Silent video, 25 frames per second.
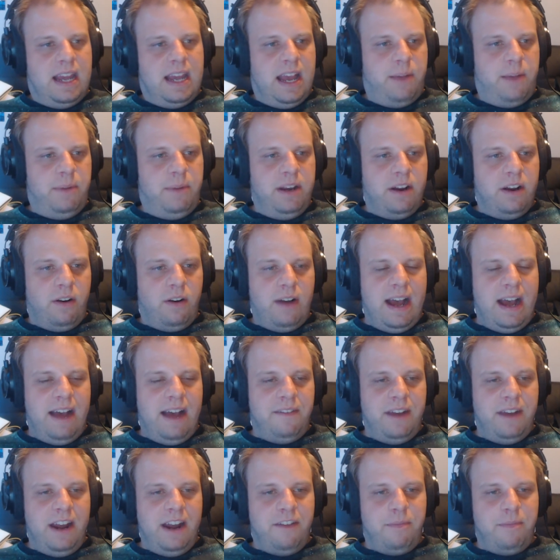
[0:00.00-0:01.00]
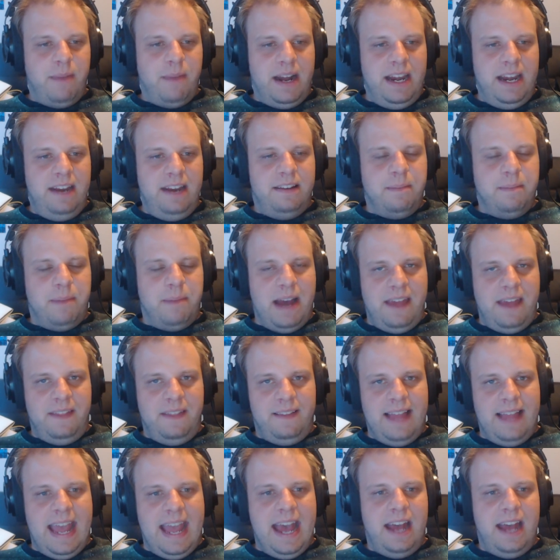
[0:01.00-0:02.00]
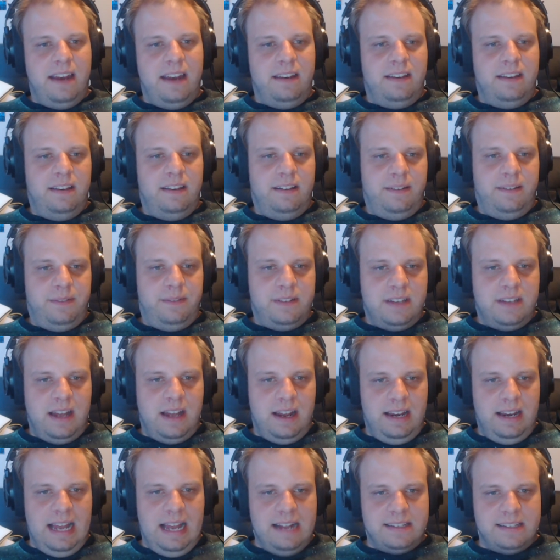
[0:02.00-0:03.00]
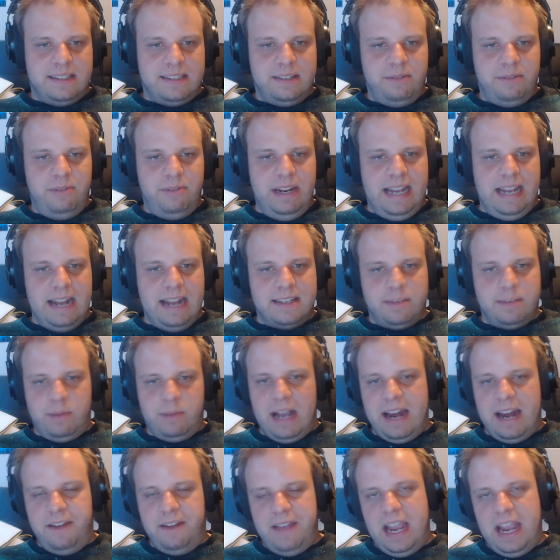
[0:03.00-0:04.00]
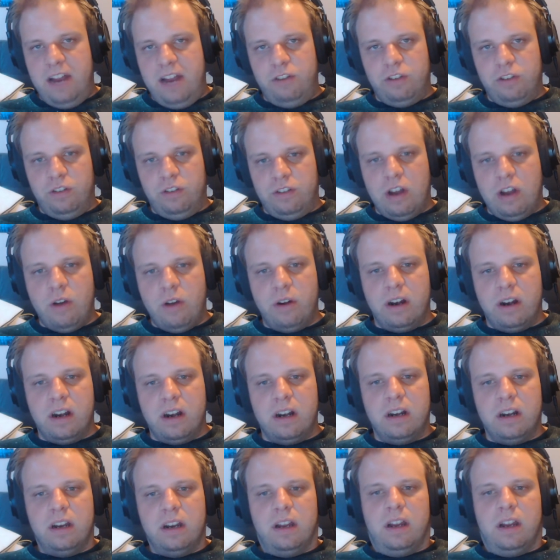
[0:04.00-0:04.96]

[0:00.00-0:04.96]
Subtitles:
And we don't have enough money to buy the land unless we get some kind of angel donor,